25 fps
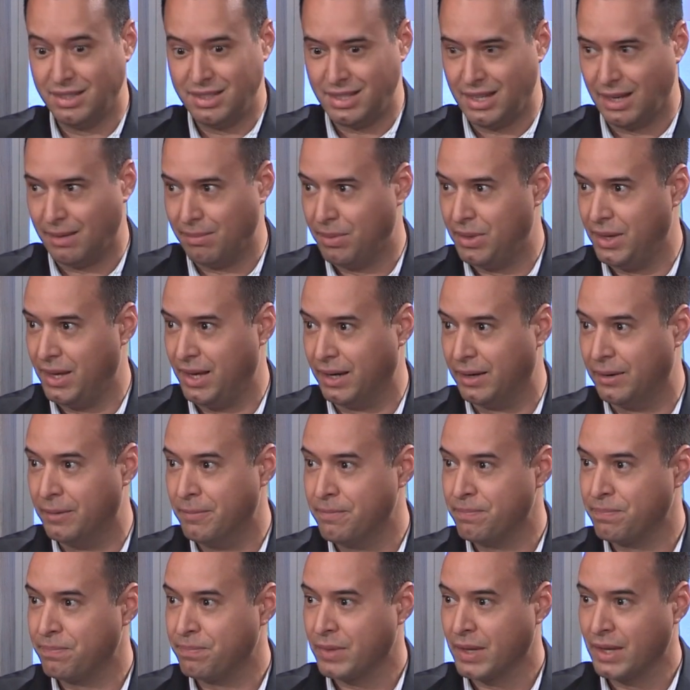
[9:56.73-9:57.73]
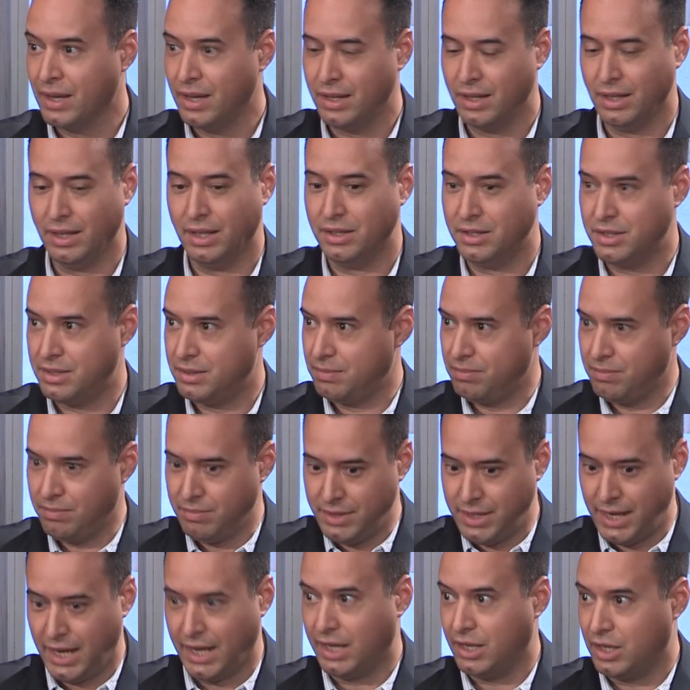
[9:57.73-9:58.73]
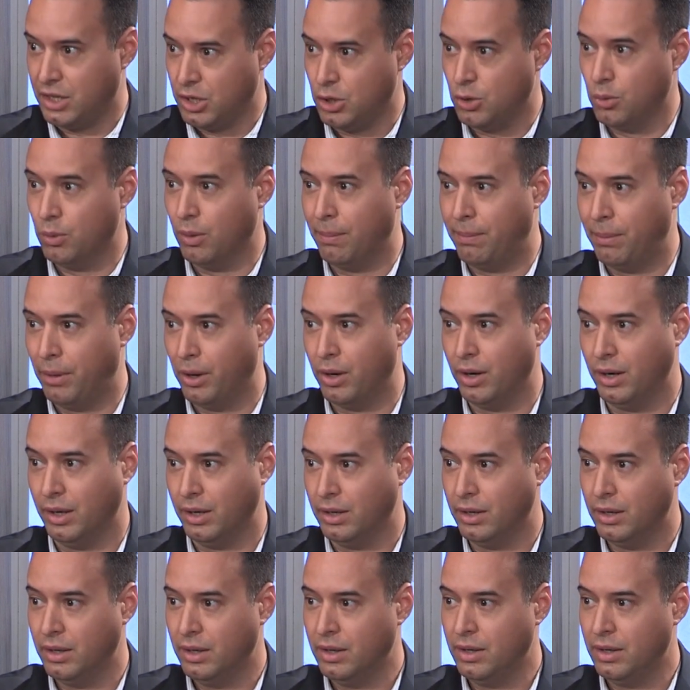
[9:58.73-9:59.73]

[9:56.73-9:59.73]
same thing. Let's take you apart.